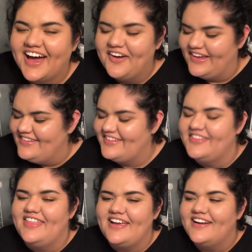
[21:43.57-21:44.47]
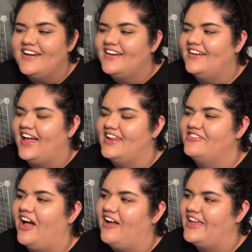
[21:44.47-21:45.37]
Okay, so they're kind of
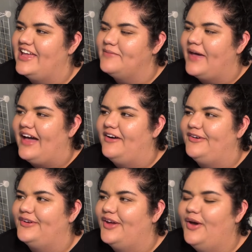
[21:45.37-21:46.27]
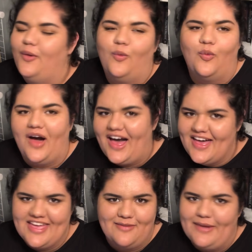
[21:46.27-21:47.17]
talking about
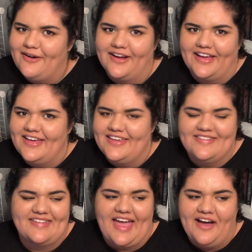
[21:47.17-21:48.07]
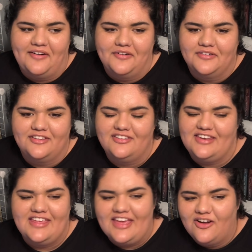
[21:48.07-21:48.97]
why America is out
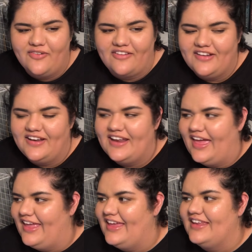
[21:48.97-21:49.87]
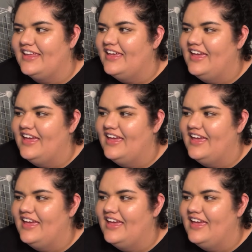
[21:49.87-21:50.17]
sneaking around at night.